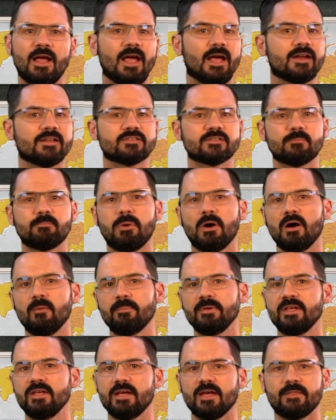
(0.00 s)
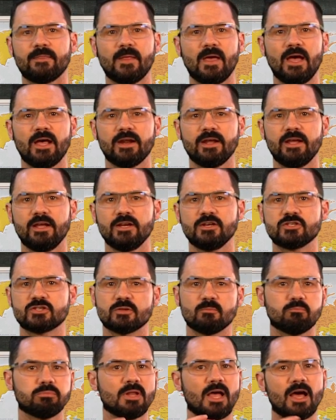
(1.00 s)
And as a puppy at that age,
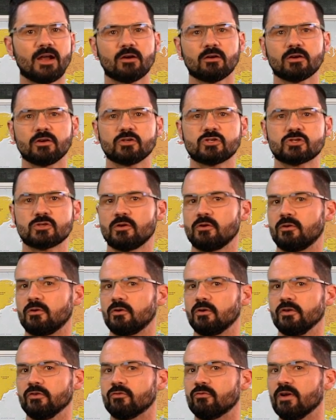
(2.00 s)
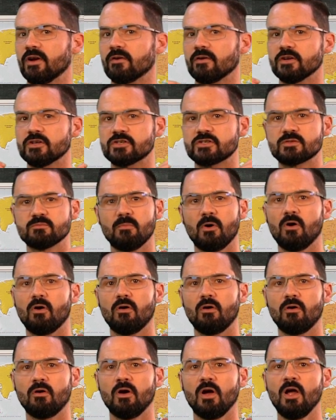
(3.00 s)
the bladder control is very
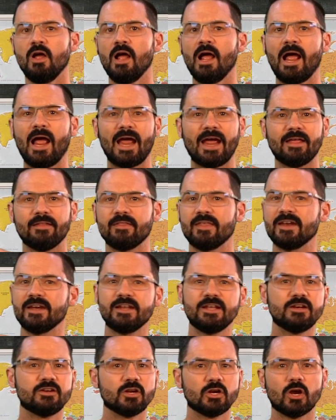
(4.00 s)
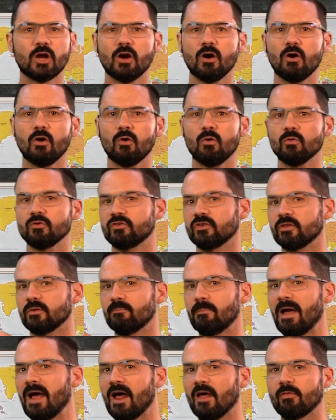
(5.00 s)
small and they need to go to the
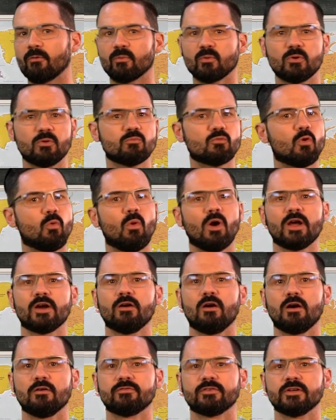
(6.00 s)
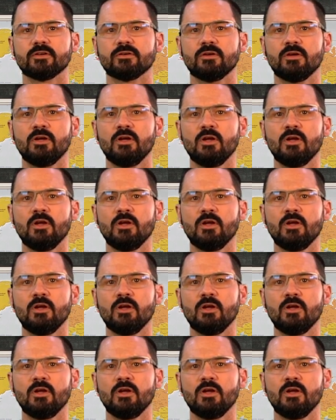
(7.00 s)
bathroom quite often.